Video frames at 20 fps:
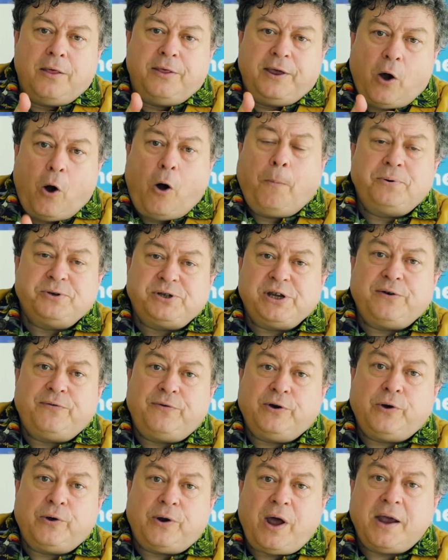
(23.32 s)
The opposite of
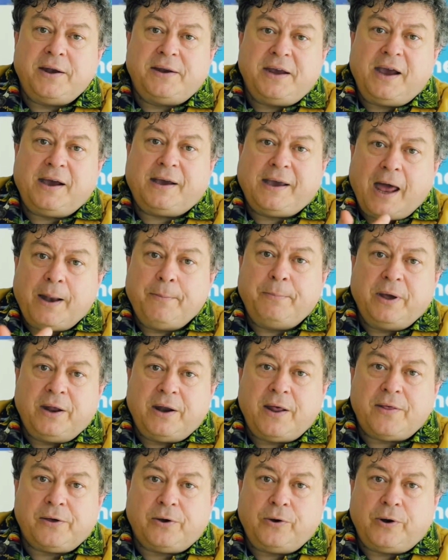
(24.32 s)
a good idea can be
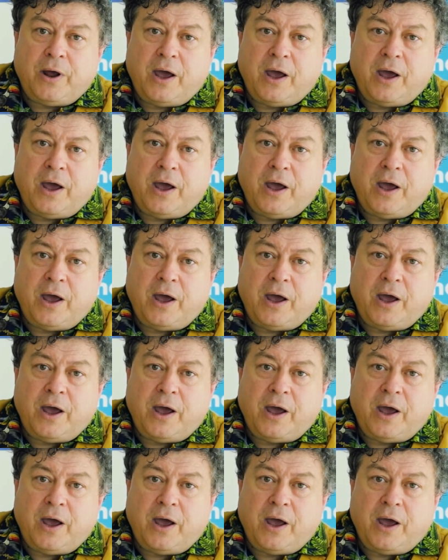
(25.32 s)
another good